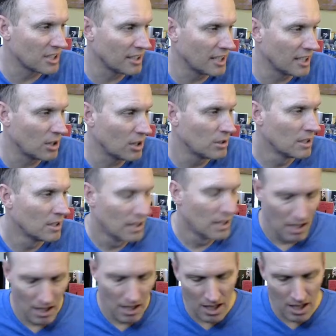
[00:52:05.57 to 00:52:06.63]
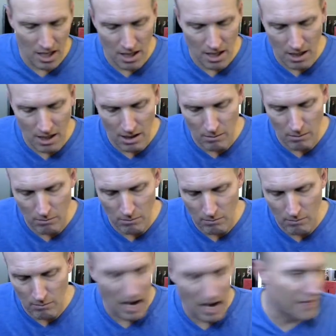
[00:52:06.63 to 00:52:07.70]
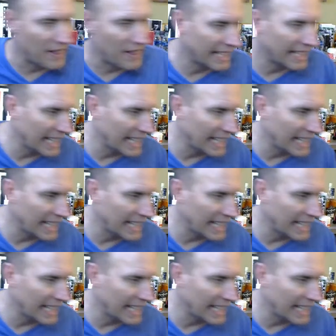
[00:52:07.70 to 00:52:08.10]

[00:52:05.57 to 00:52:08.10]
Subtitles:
you know, I think